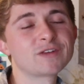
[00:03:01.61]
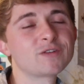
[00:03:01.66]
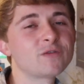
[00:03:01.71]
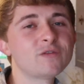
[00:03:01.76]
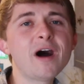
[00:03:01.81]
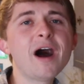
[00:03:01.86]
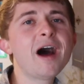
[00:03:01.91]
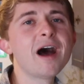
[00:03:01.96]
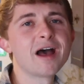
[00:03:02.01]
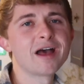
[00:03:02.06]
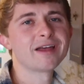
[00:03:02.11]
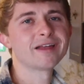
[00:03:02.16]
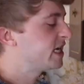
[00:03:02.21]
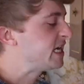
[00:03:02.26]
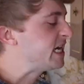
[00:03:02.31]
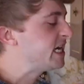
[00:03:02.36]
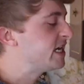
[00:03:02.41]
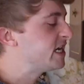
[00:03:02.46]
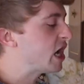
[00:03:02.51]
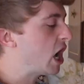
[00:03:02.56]
It's fine.
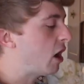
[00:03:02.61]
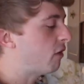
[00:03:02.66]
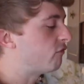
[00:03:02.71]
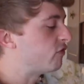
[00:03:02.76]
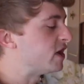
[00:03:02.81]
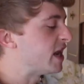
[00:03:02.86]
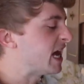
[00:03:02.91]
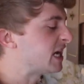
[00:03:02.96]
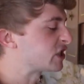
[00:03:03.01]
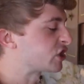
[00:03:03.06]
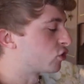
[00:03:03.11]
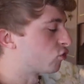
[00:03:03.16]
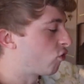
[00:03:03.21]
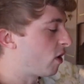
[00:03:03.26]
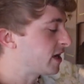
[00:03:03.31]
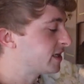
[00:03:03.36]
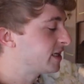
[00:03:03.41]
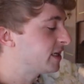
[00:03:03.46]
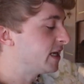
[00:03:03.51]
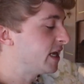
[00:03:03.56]
Heat oven as
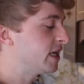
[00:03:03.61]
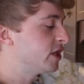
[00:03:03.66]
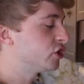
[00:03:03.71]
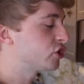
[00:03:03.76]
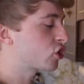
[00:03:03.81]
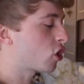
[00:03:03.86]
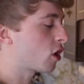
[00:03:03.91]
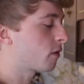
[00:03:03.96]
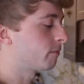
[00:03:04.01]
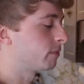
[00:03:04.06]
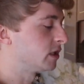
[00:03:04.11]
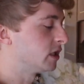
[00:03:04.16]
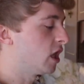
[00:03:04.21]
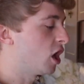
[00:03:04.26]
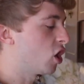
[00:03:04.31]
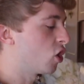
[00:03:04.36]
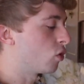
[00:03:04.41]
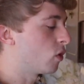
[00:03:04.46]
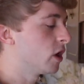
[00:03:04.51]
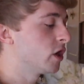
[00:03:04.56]
directed in chart
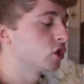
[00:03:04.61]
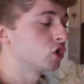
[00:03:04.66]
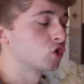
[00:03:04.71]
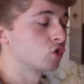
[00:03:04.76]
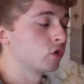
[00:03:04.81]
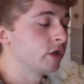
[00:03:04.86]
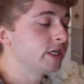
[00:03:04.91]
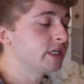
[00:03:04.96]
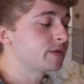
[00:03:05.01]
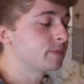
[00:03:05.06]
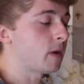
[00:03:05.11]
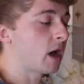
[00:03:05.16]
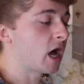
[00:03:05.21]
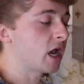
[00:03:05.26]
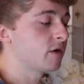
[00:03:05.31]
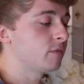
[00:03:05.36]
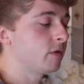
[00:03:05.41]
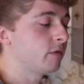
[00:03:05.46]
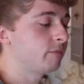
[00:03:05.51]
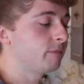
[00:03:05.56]
below. Grease
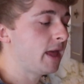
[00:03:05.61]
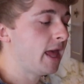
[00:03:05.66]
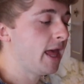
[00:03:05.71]
bottom of